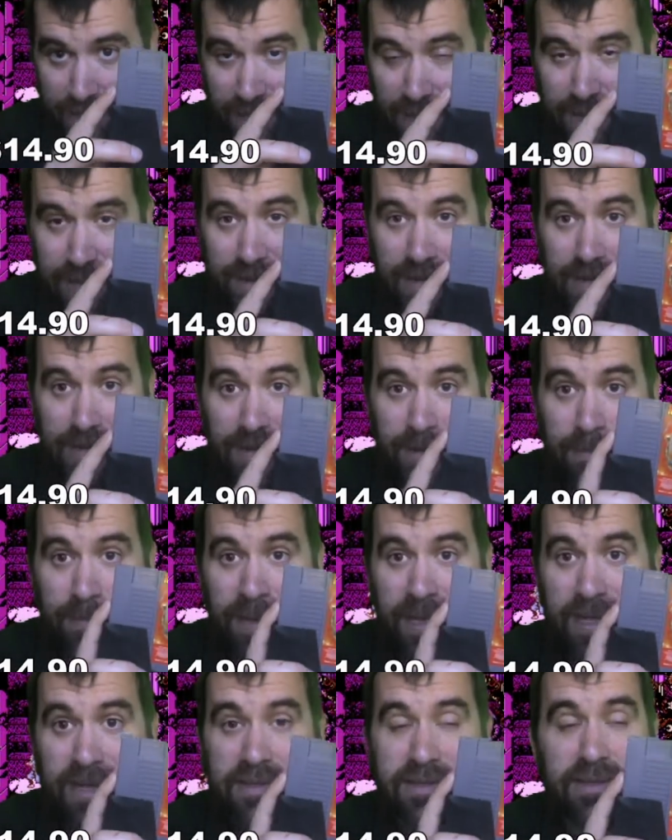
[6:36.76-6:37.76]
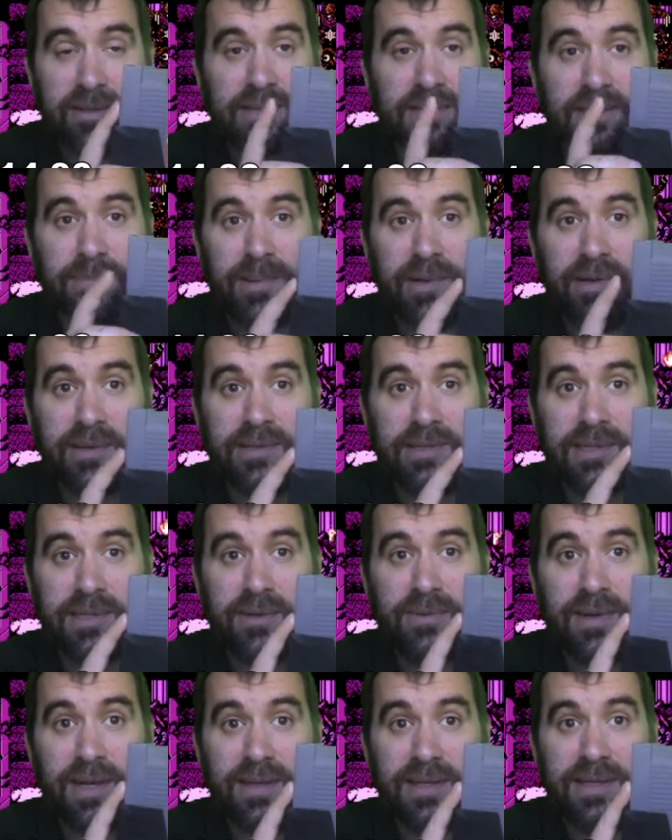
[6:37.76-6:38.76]
on the pace you're supposed
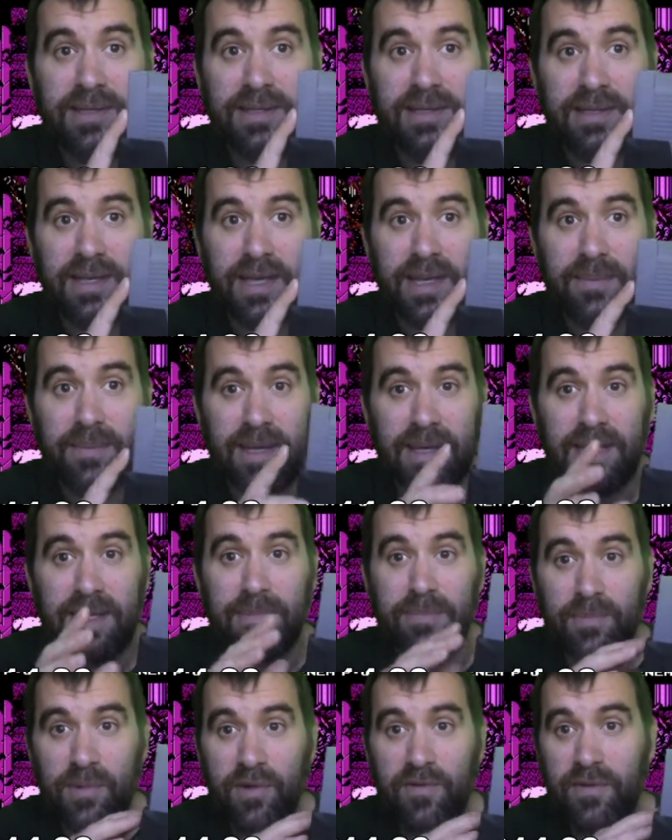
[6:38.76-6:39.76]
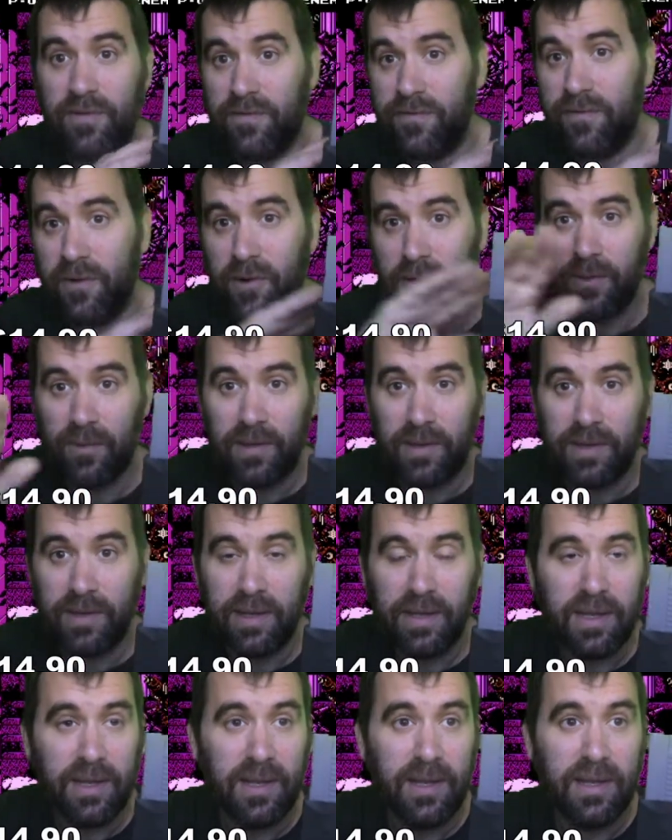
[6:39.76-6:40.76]
to on this game, I keep moving
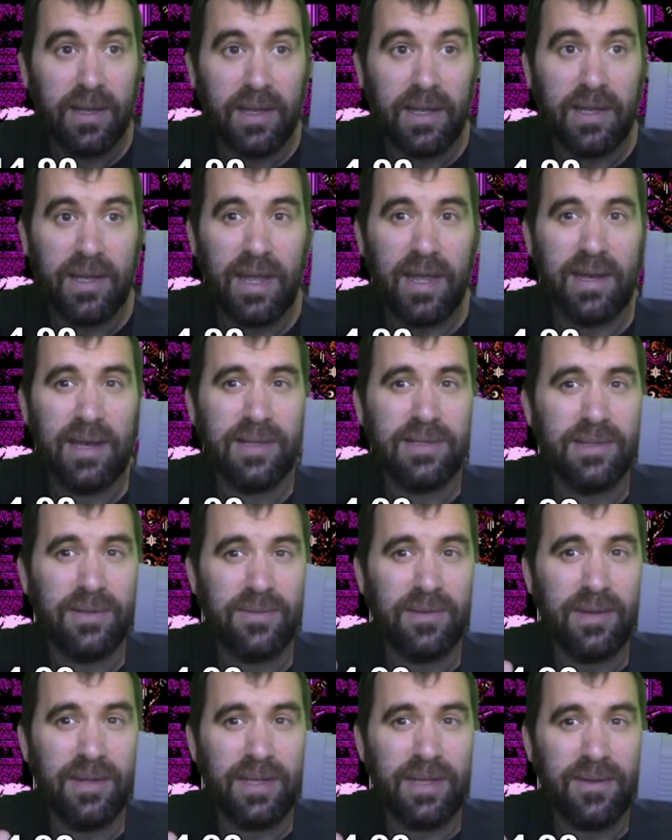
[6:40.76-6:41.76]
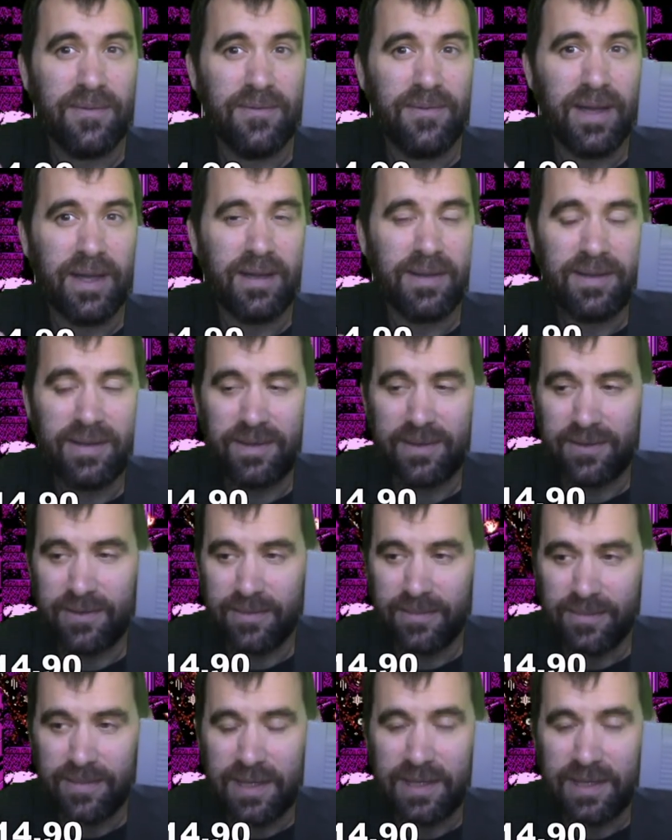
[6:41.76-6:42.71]
forward, that doesn't really affect you.